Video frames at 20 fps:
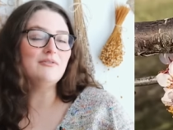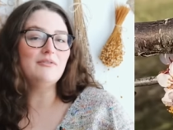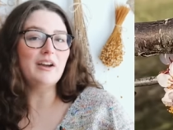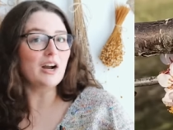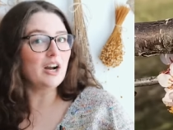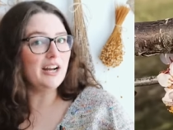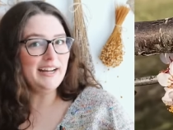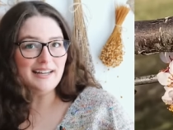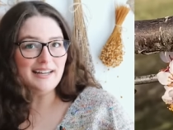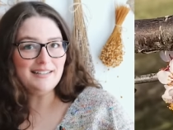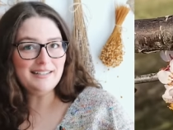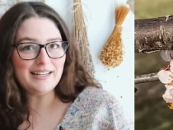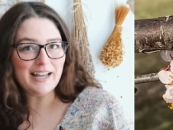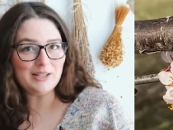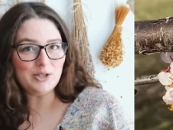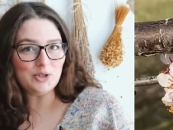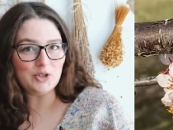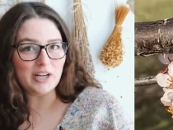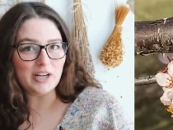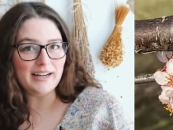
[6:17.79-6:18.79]
Very
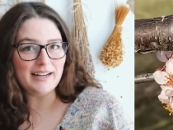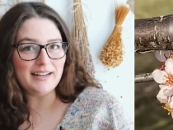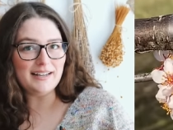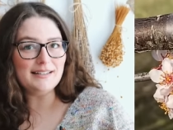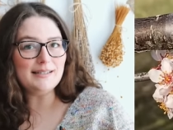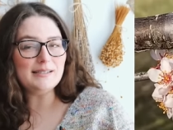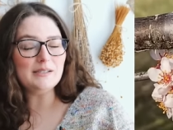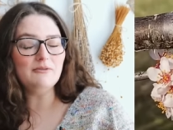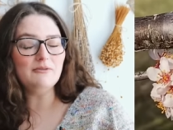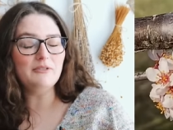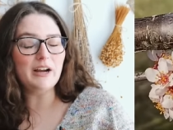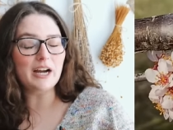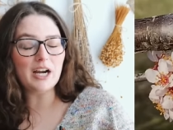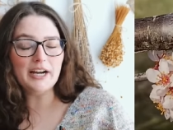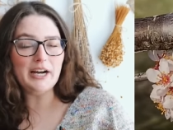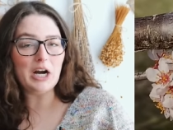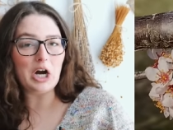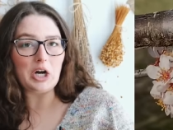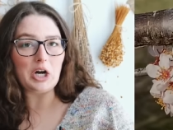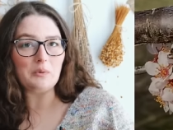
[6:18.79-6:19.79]
industrious,
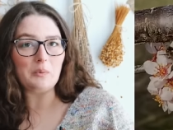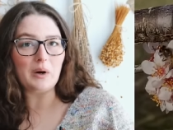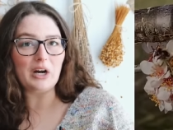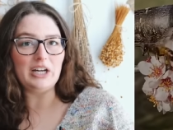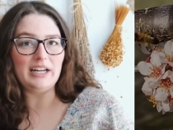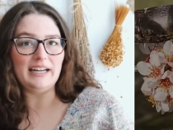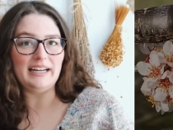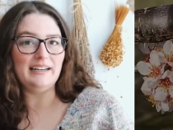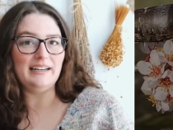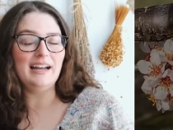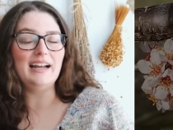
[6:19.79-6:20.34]
very hardworking,